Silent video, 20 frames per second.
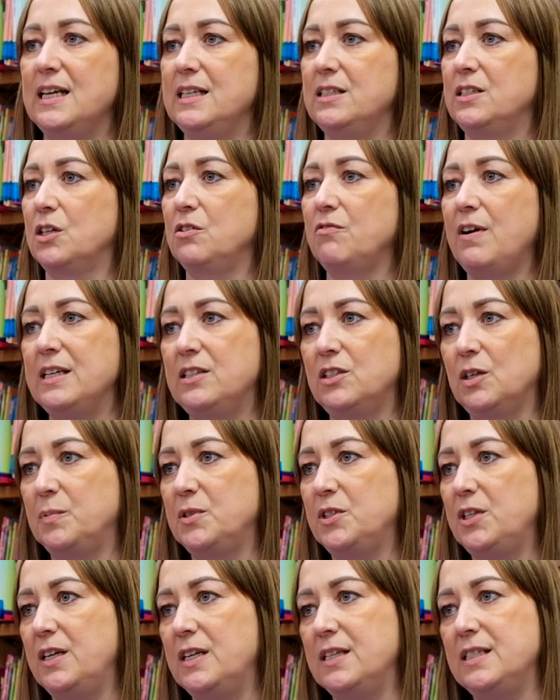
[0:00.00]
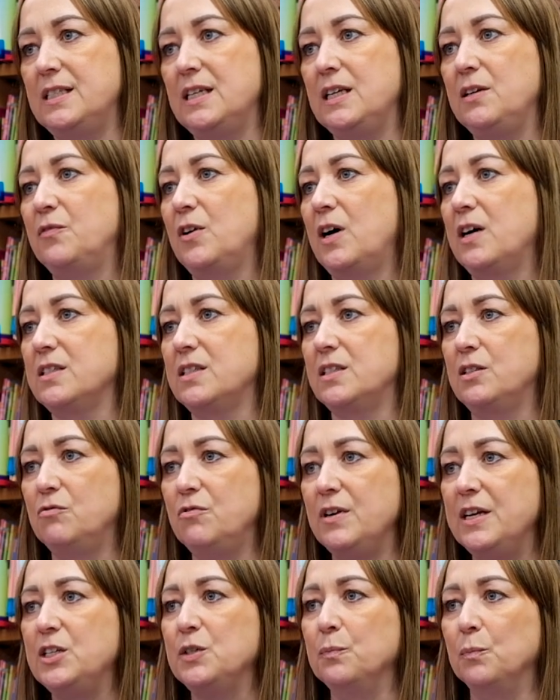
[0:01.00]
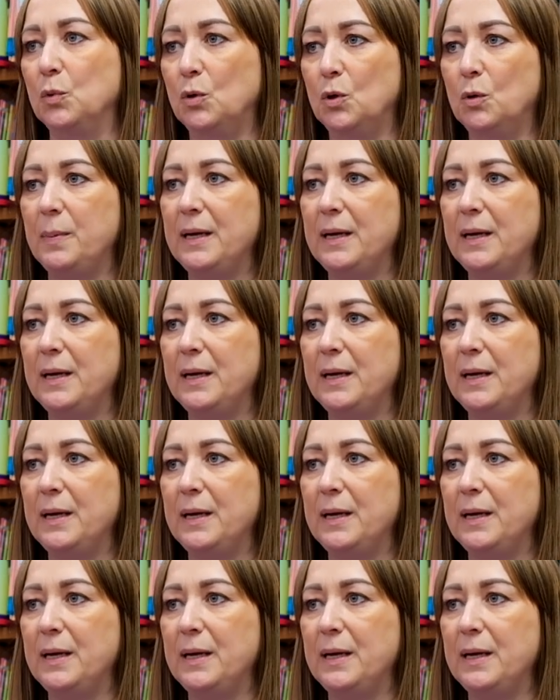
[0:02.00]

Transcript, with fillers: is a great opportunity for us to reach more